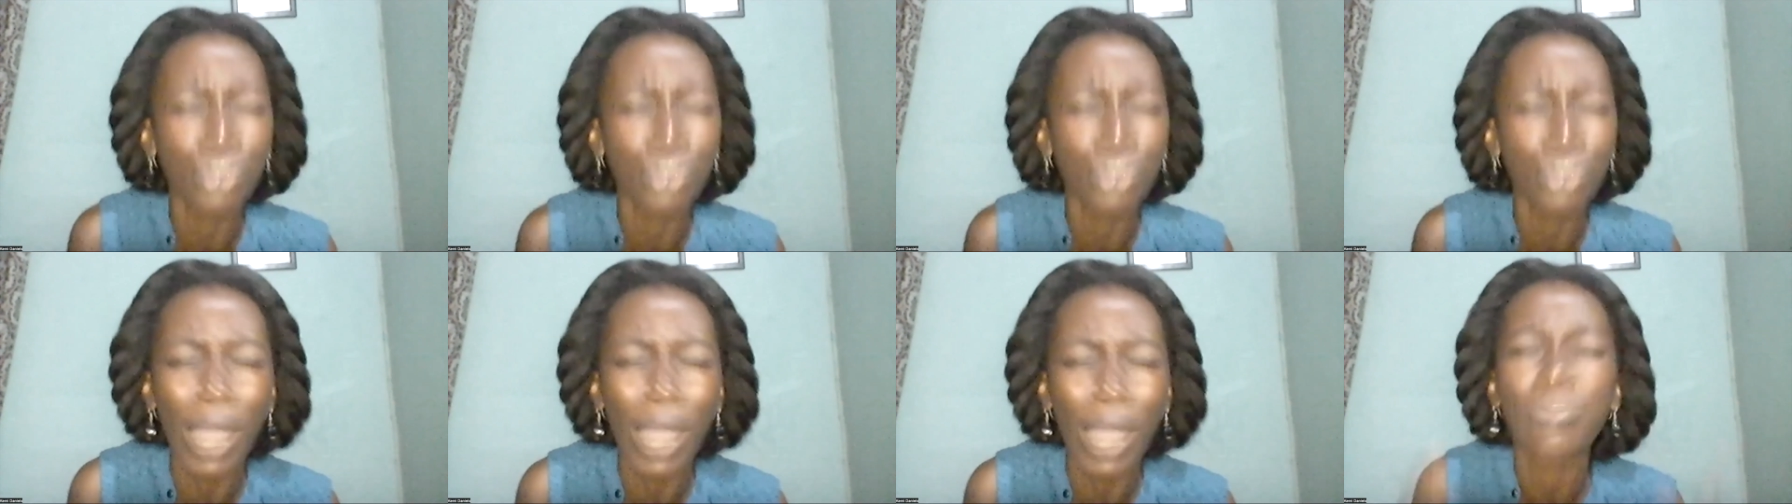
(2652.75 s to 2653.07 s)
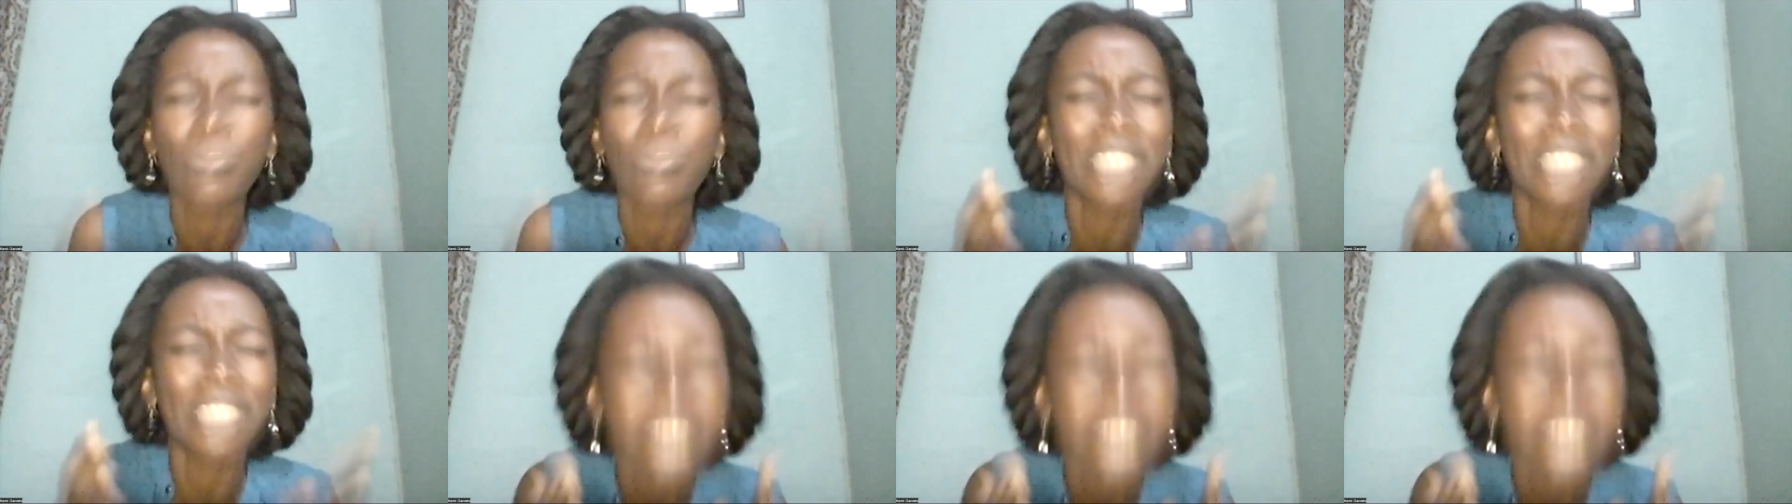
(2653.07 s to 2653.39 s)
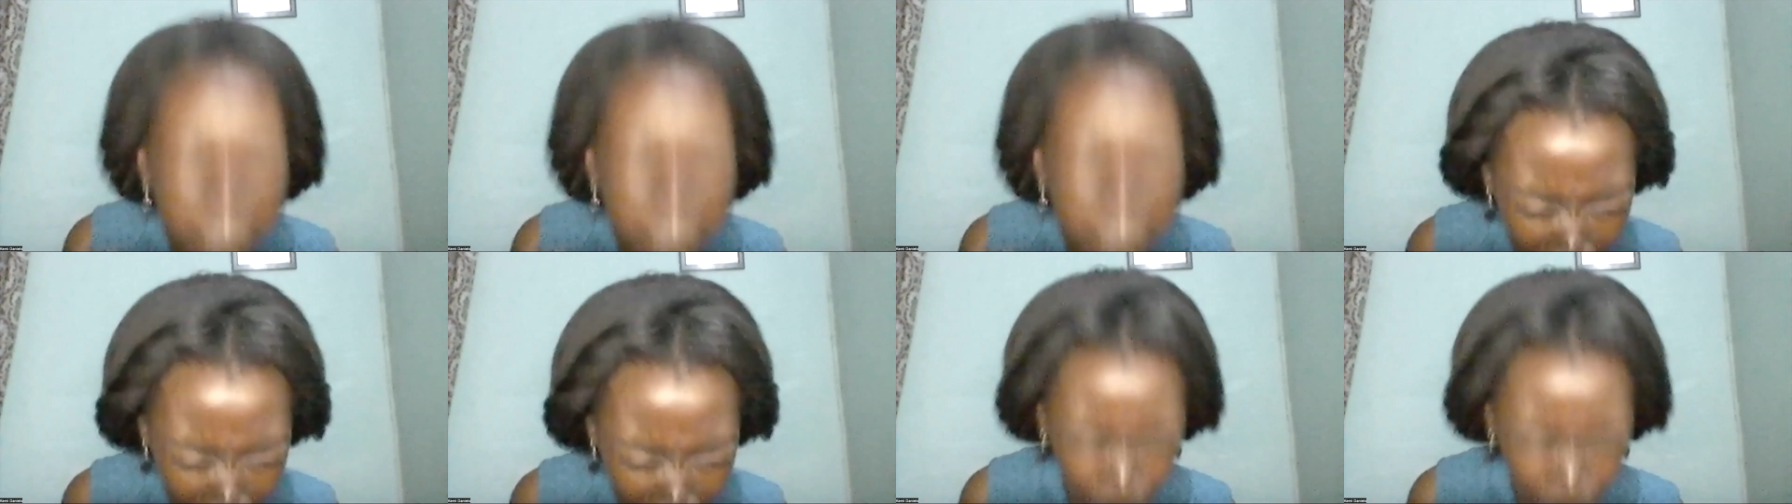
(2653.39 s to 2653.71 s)
And we say
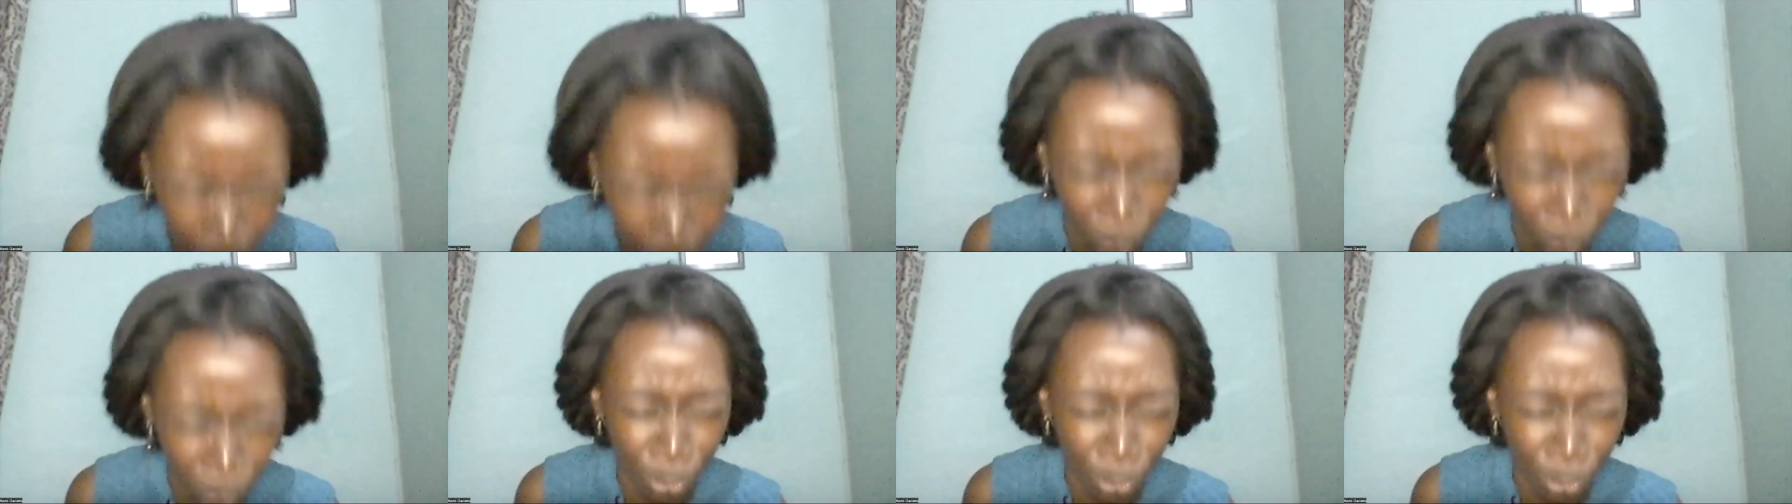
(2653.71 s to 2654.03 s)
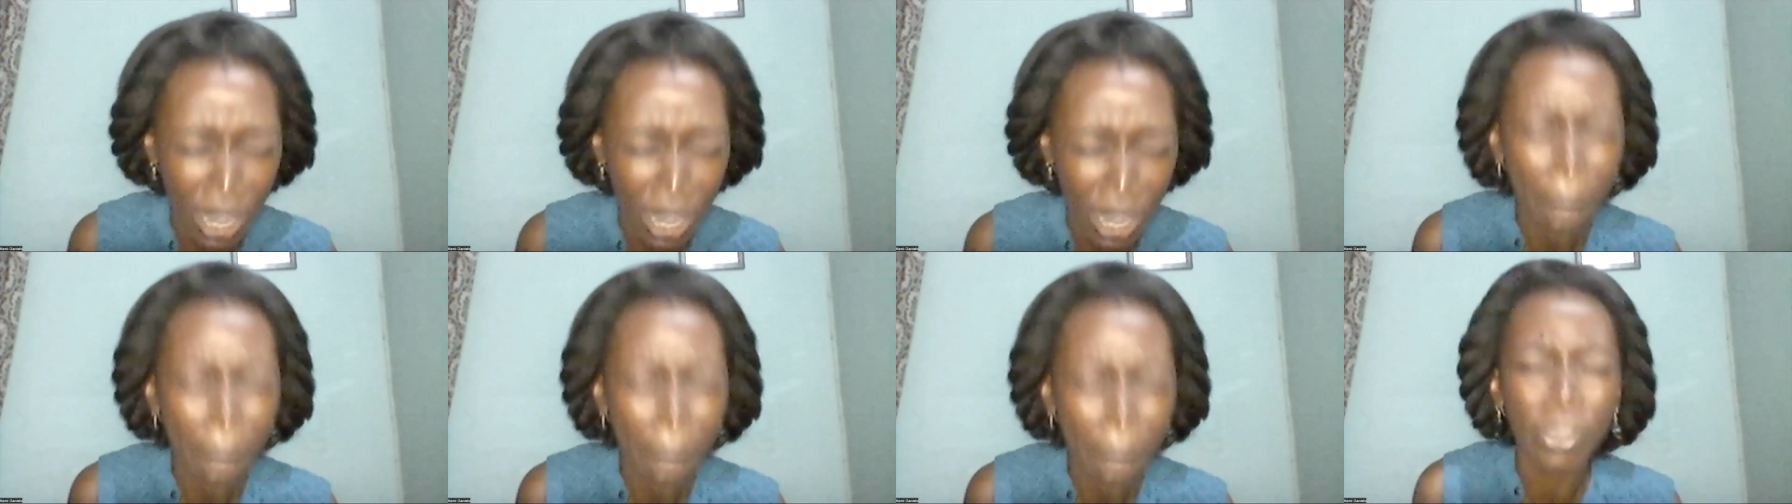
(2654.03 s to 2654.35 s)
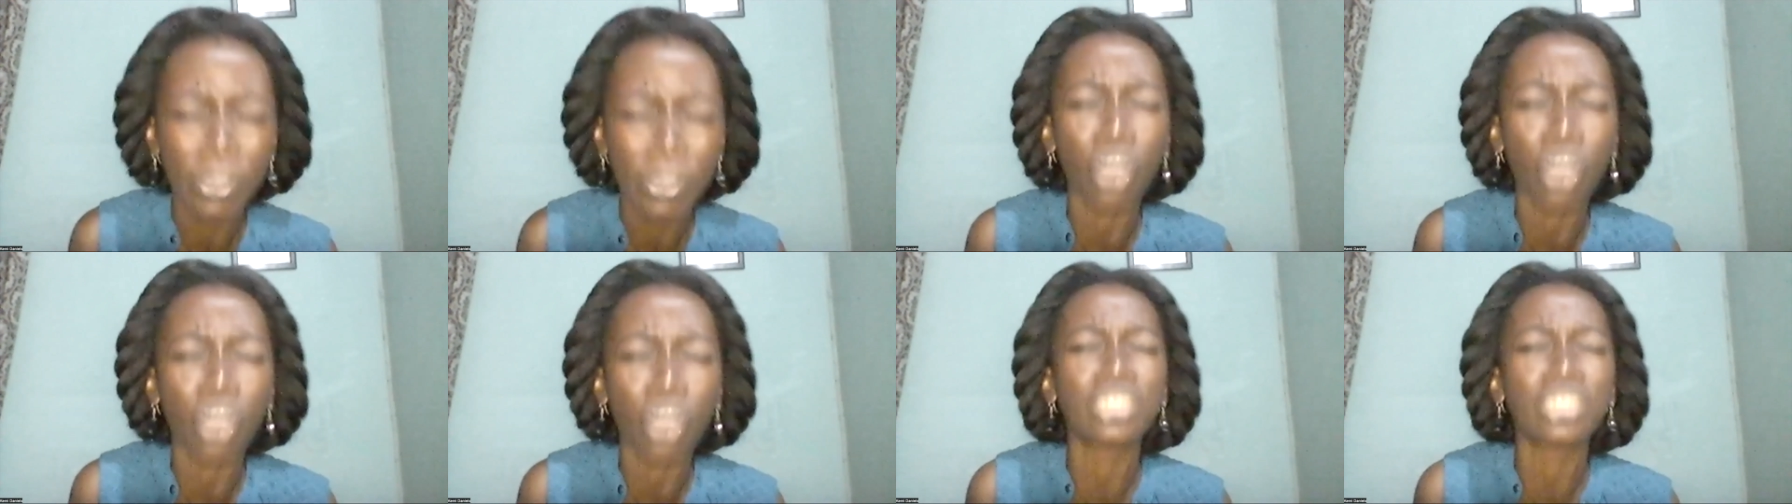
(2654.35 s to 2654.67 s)
thank you
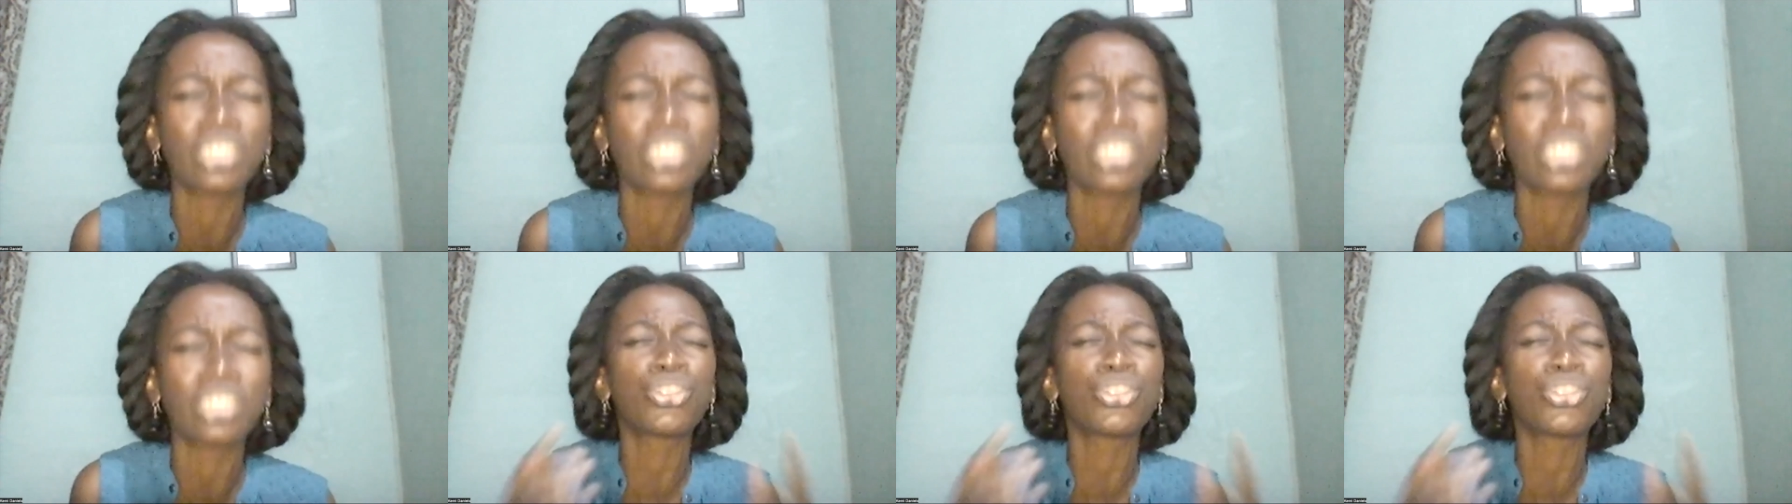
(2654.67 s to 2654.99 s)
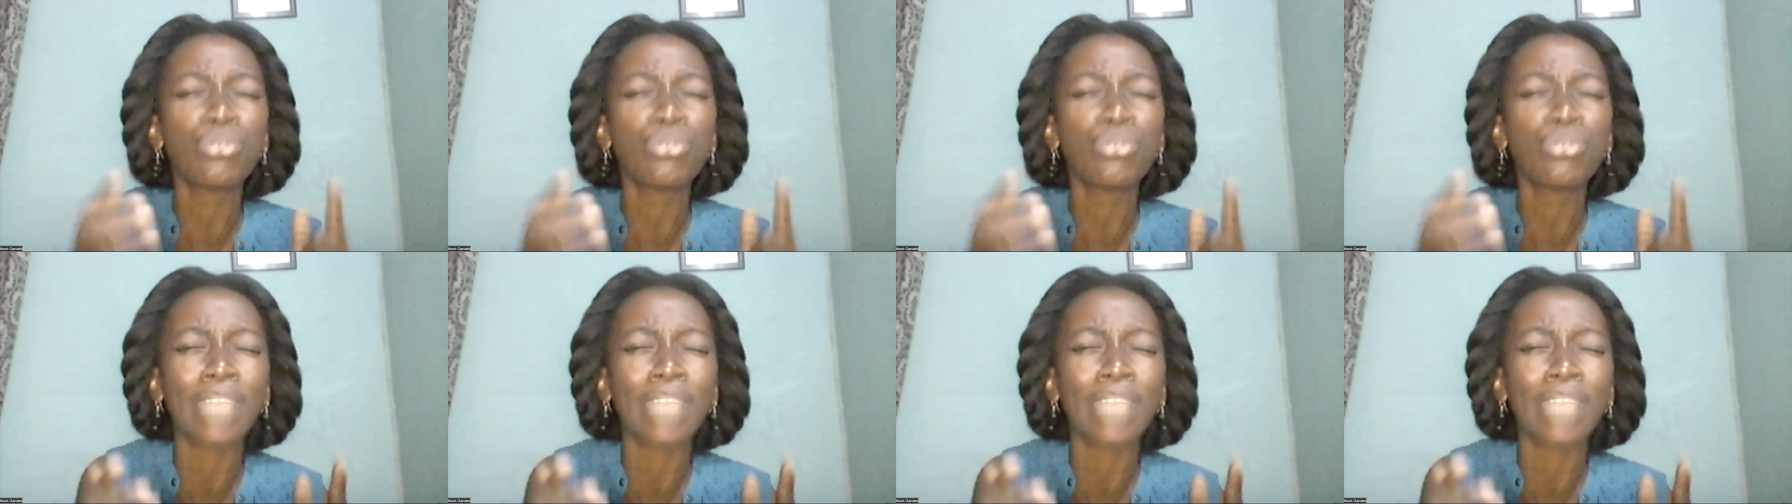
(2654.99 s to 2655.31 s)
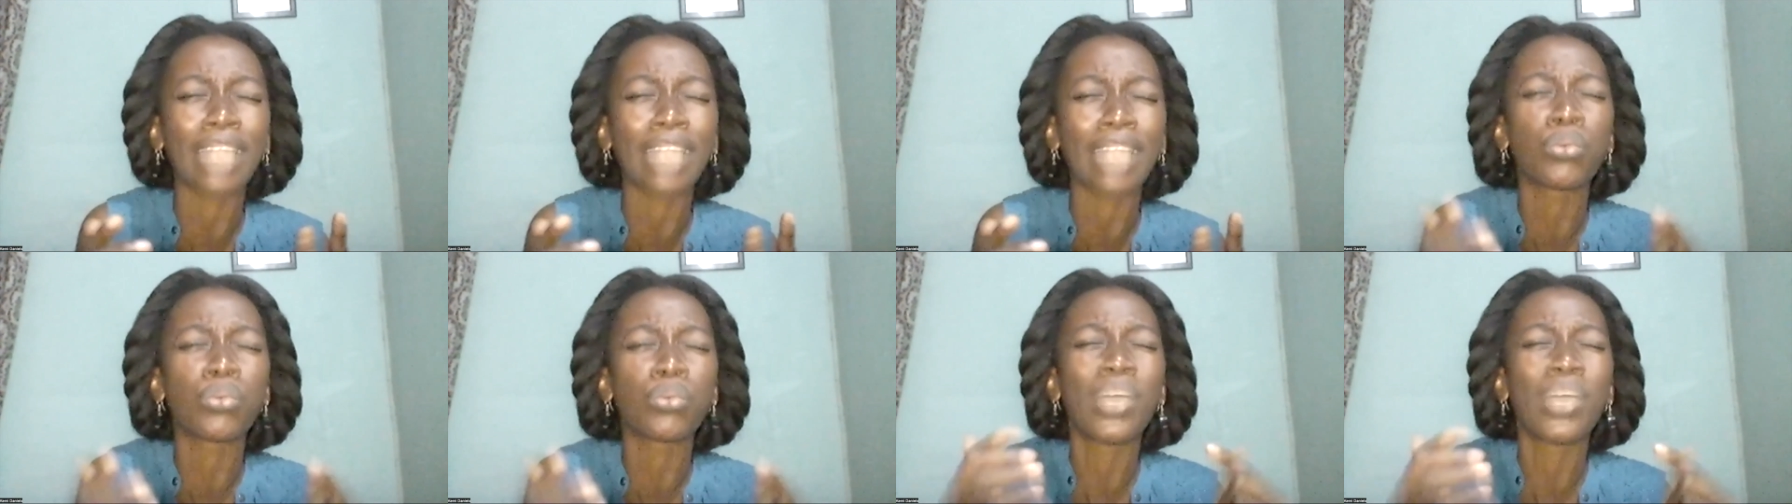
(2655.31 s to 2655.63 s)
because it is you
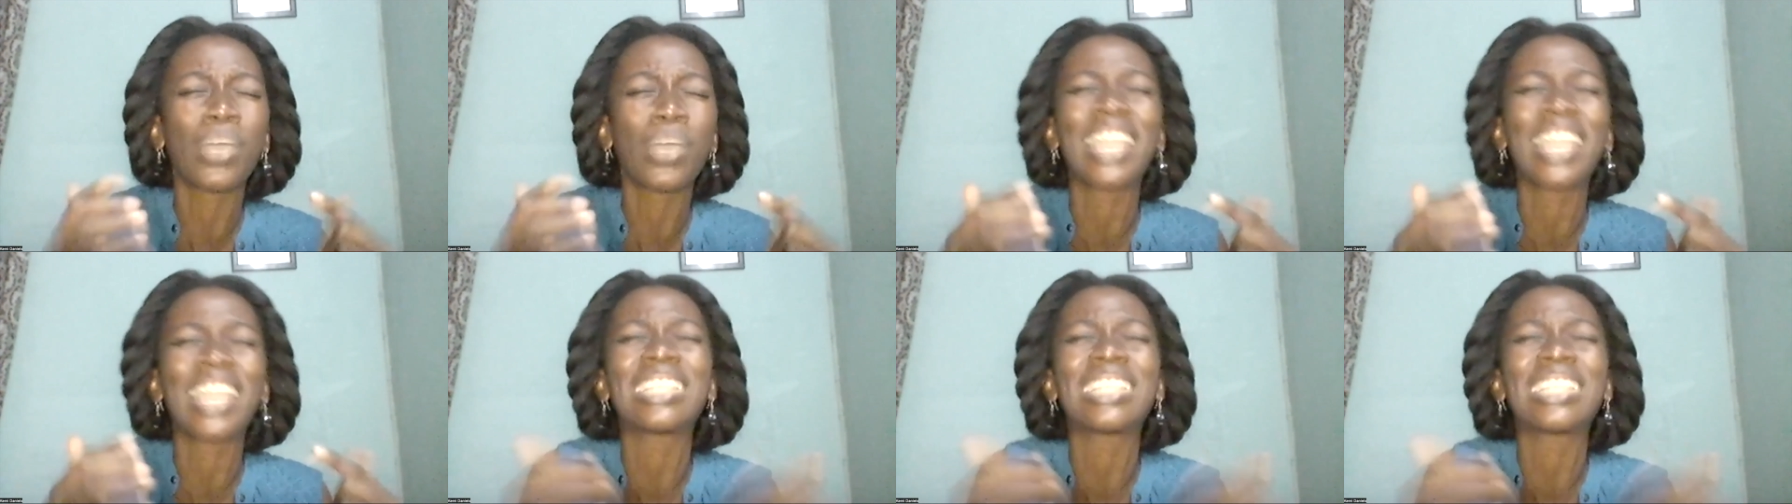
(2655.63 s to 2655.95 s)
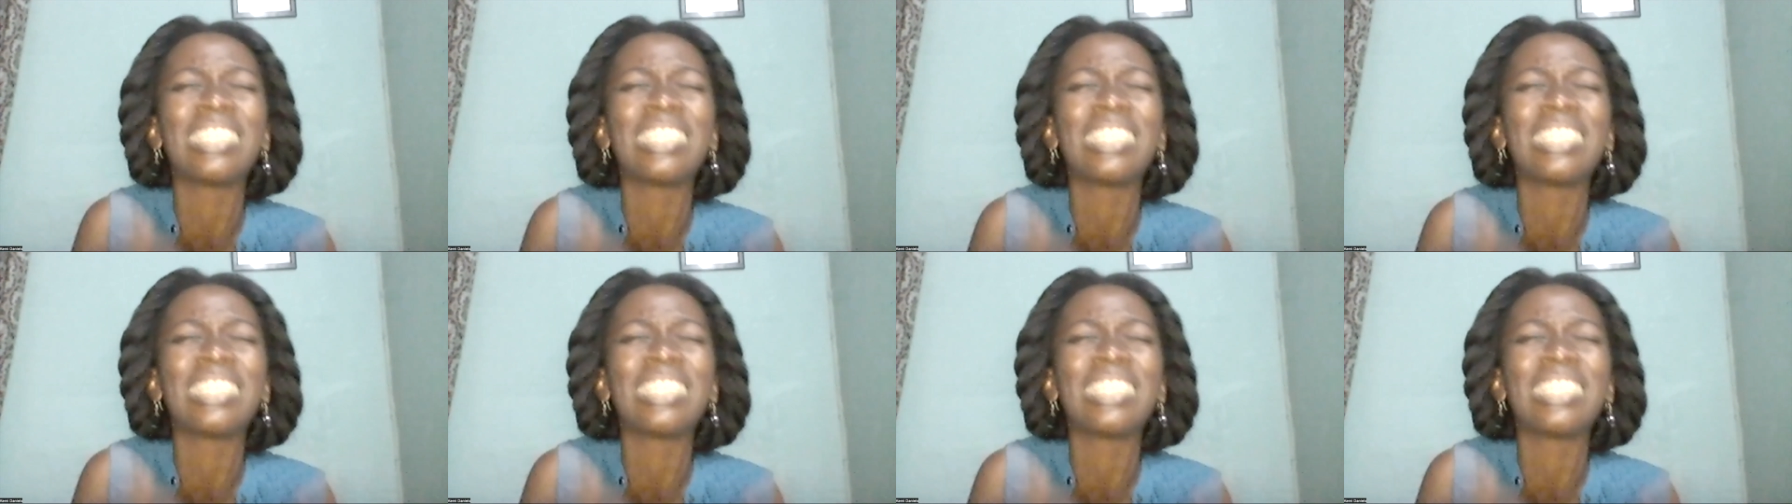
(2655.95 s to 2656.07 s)
that worketh